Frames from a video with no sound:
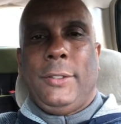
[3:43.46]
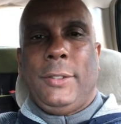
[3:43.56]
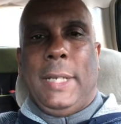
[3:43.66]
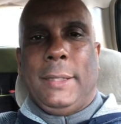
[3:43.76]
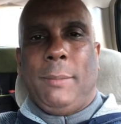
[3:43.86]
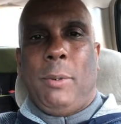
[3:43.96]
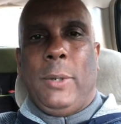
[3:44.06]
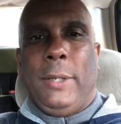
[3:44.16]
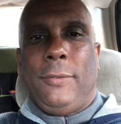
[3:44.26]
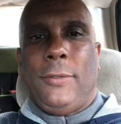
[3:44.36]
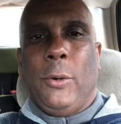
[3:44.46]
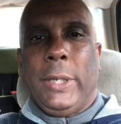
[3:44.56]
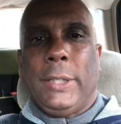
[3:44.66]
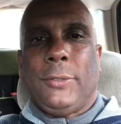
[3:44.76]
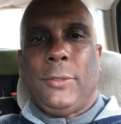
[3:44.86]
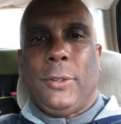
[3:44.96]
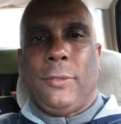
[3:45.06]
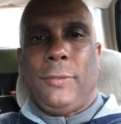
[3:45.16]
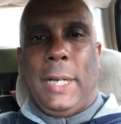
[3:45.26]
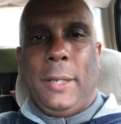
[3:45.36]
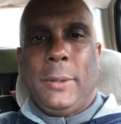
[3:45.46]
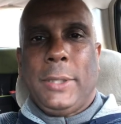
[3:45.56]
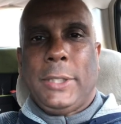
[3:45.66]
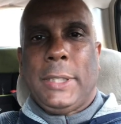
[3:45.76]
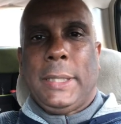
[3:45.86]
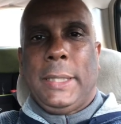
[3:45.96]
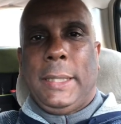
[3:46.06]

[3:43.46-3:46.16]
as a point of focus for her followers.